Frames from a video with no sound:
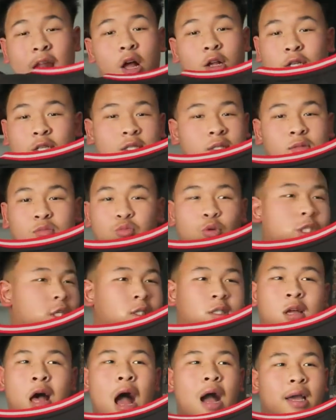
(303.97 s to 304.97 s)
and we'll
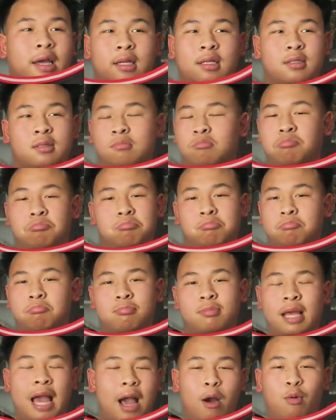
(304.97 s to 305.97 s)
just talk, and
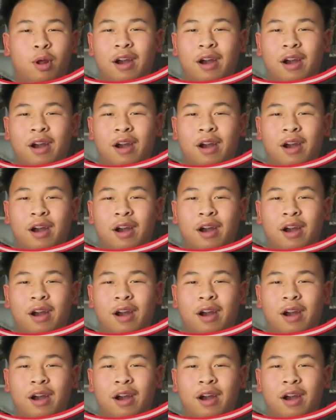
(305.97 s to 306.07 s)
yeah,